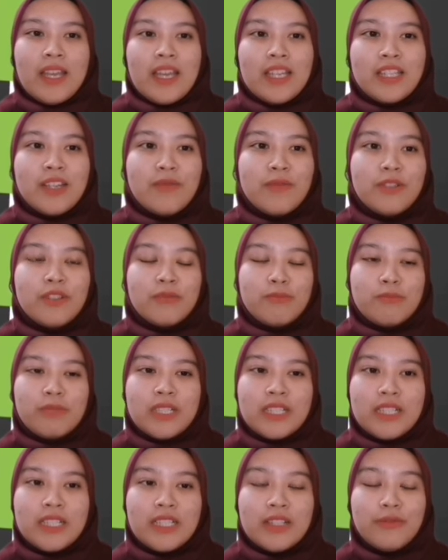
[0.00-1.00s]
And therefore,
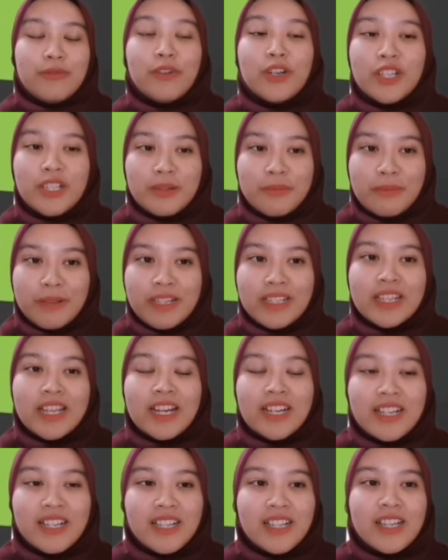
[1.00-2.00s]
for the
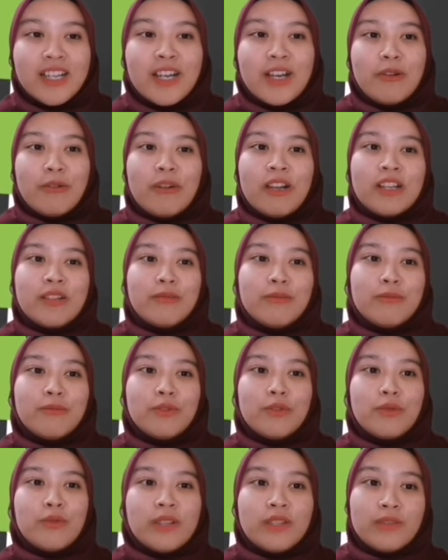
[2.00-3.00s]
bendera,
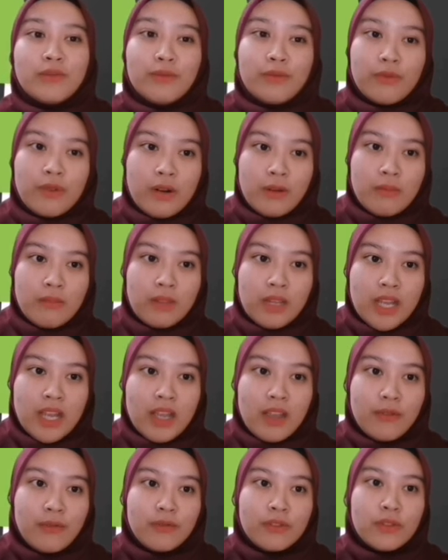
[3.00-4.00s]
when moving from
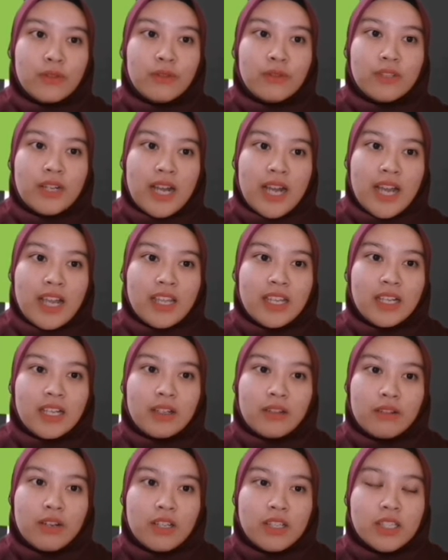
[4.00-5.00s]
left to right
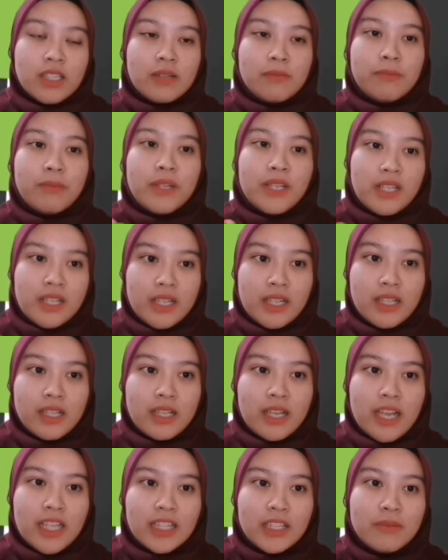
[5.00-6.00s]
across the
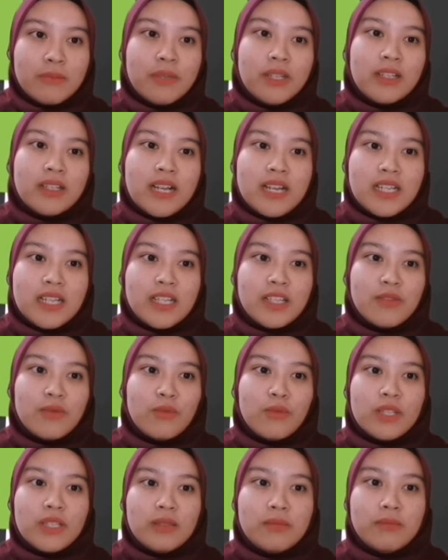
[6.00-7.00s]
period, atomic radius
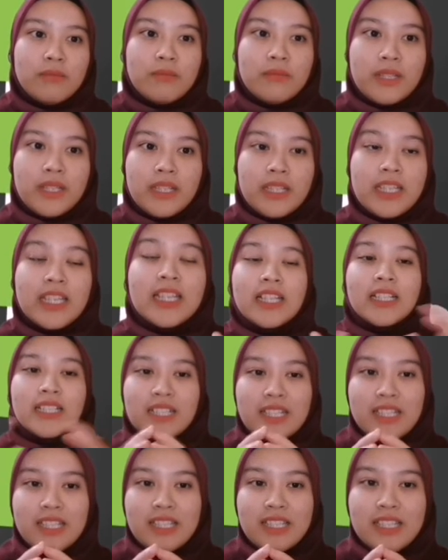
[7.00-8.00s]
will be
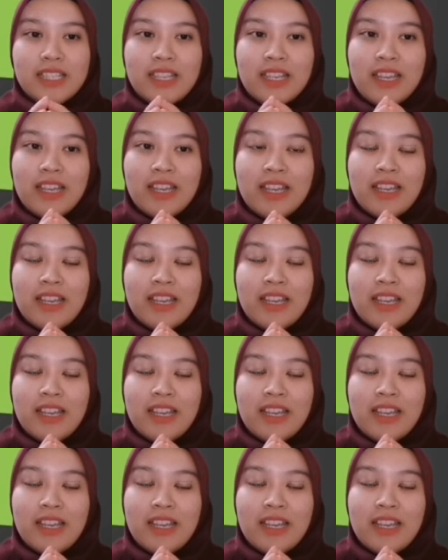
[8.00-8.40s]
increased.